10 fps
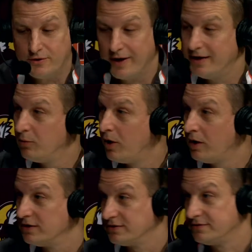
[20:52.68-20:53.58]
Grady
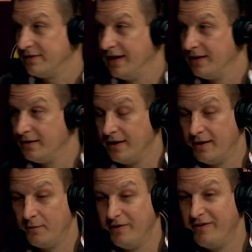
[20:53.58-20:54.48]
Wallace, yeah. and
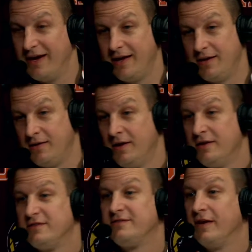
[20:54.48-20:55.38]
uh, we've had
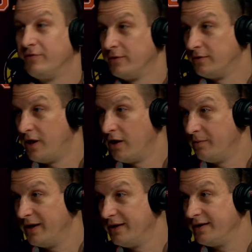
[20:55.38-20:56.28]
several All
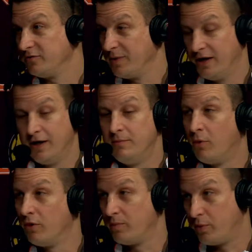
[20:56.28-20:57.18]
Americans, but none
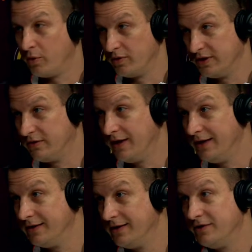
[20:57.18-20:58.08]
more important than
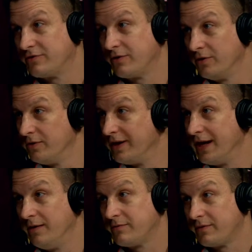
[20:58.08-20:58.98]
Grady and his crew that
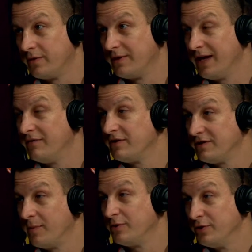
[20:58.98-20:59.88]
came through and gave us
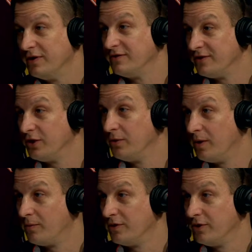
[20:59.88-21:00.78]
opportunities to do
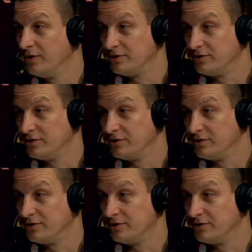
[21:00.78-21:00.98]
what we're doing.